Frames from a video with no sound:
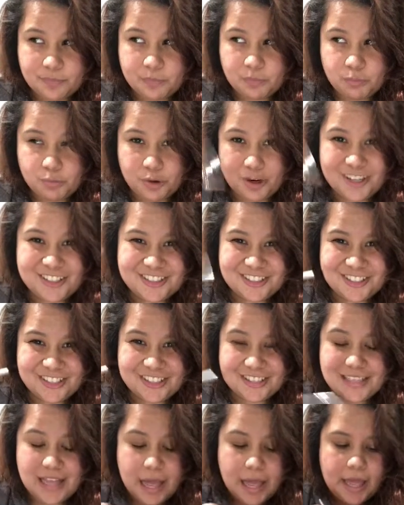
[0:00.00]

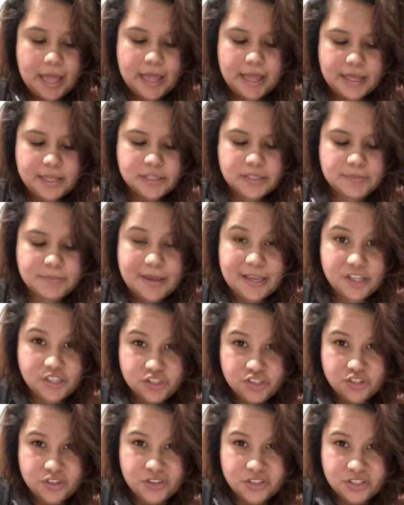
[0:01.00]
brushes to make
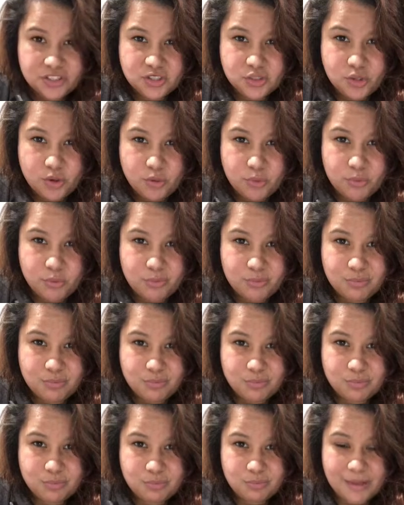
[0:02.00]
sure there's no
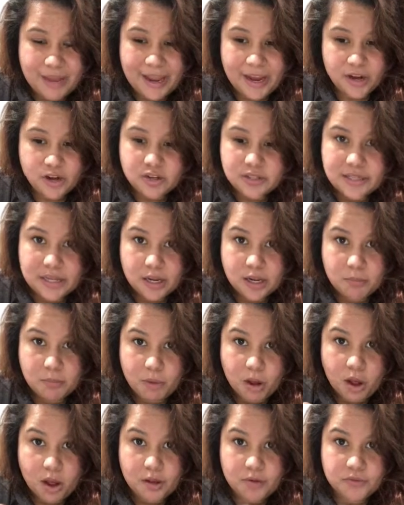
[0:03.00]
hairs that
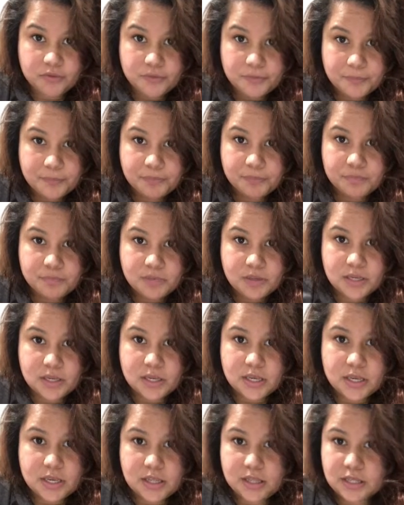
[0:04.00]
come off.
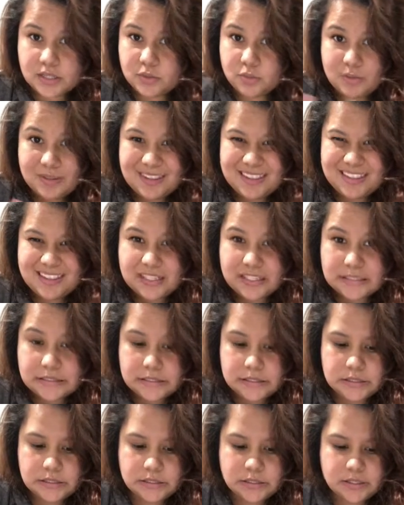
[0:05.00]
And this one
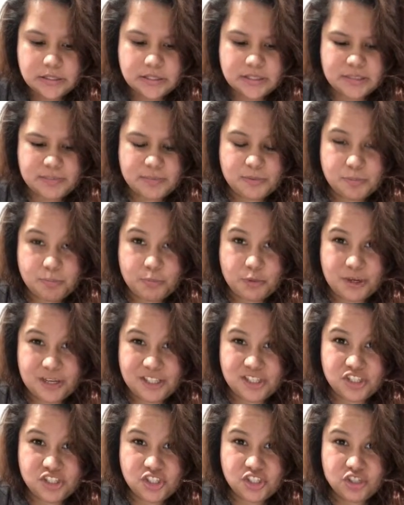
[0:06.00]
doesn't. Seems
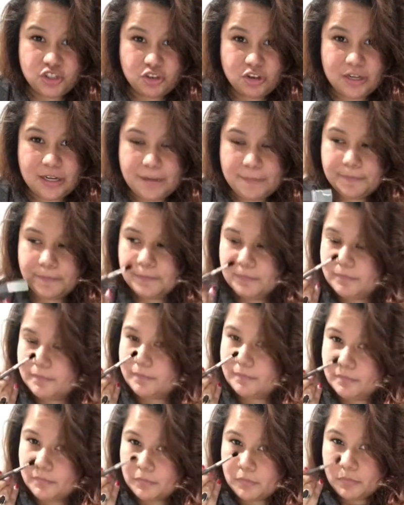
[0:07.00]
pretty sturdy.
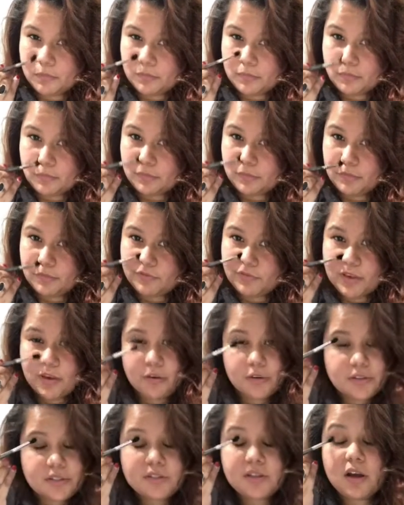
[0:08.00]

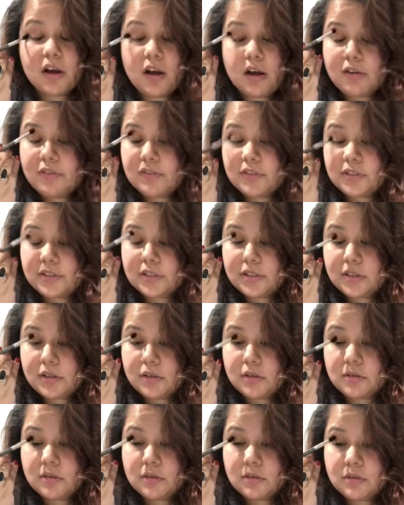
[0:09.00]
Very soft.
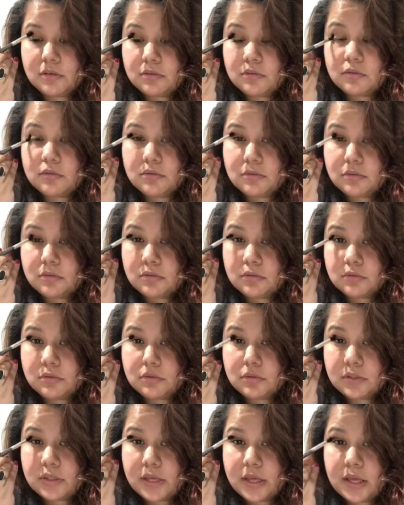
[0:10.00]

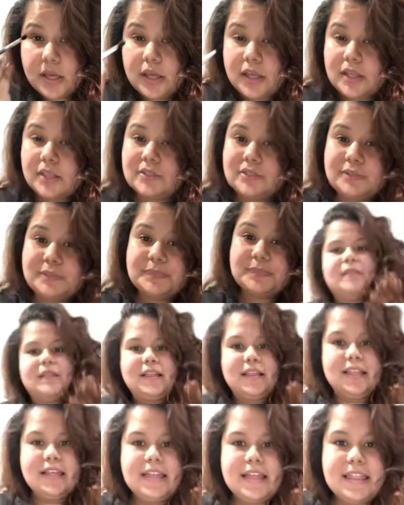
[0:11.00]
Ooh, yes.
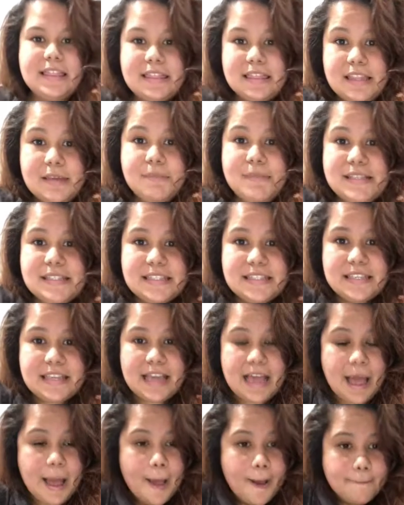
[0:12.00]
Let me
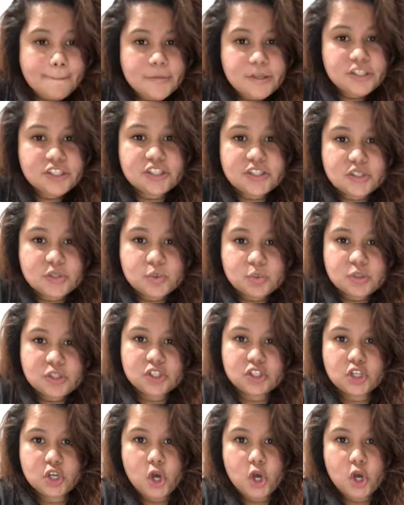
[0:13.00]
see how much this was